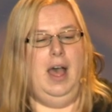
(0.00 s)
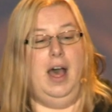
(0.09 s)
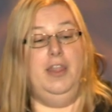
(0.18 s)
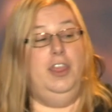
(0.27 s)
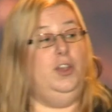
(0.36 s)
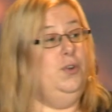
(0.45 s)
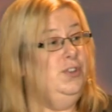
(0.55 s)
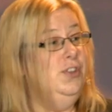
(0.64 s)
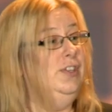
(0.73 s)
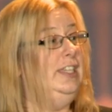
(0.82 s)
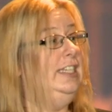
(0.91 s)
Uh, the good
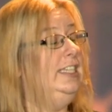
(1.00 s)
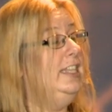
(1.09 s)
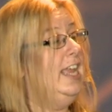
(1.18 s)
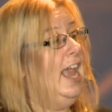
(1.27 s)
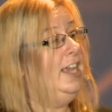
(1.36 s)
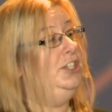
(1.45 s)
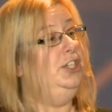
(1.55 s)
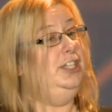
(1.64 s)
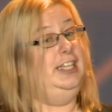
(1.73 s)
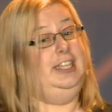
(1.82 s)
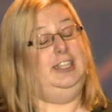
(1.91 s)
news is that they
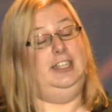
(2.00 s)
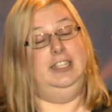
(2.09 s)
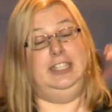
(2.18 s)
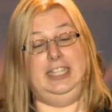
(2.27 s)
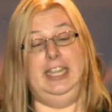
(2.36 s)
actually